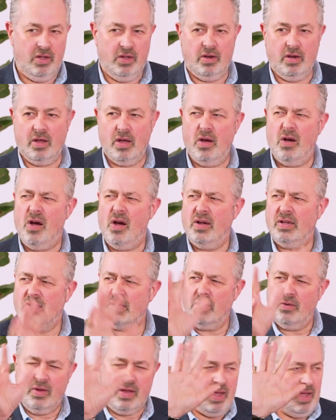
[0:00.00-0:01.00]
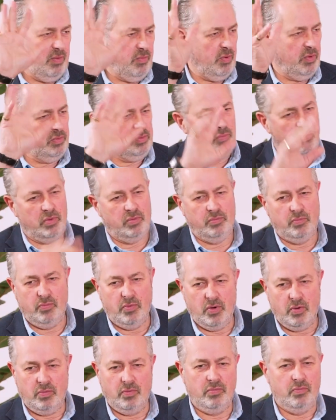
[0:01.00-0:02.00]
going to go, oh, it's okay,
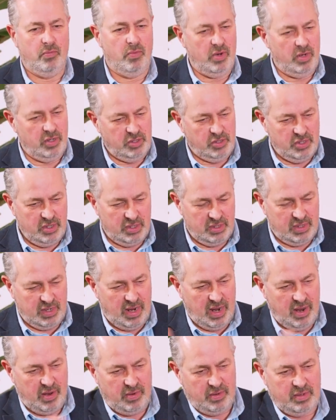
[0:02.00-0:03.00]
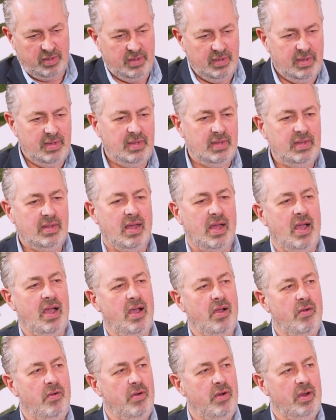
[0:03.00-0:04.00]
we'll adjust our
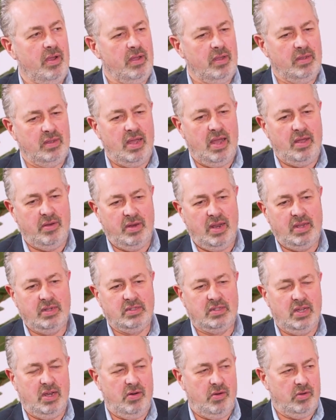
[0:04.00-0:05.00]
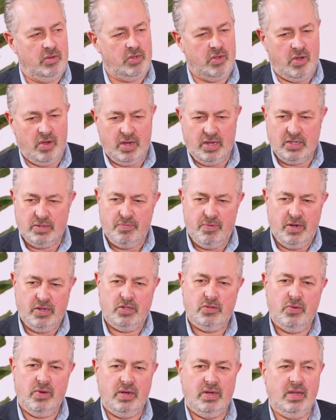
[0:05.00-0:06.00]
net zero targets by
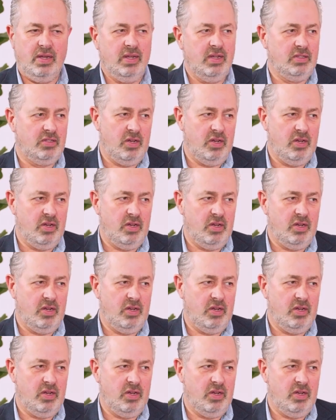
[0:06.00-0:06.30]
20 years.